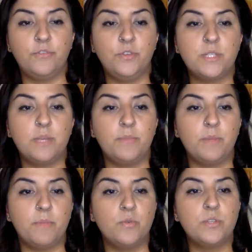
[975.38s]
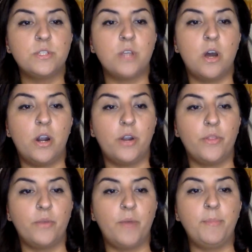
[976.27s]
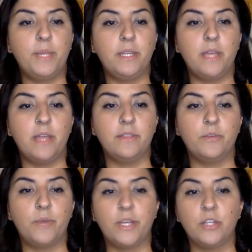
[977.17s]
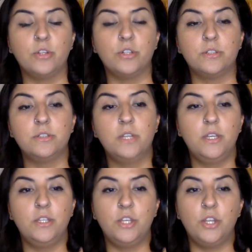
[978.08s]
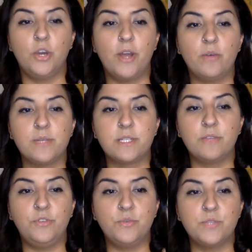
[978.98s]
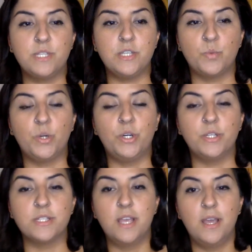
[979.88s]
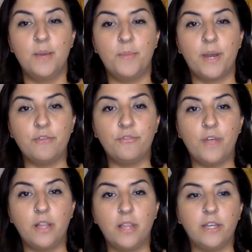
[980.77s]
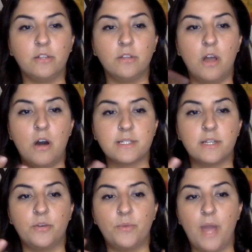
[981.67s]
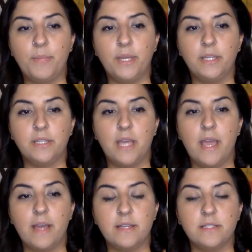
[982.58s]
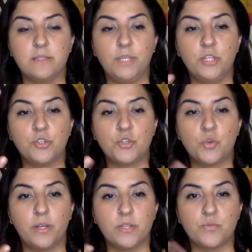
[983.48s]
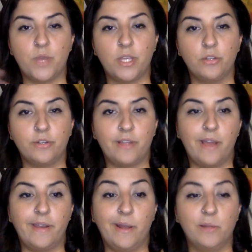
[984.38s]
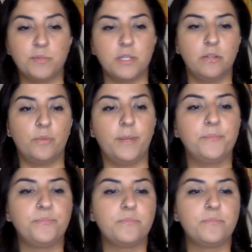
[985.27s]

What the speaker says: them the most are the rapid and the regular. I always confuse these words, but I felt like logs are rapid and being short is regular kind of helps a little bit.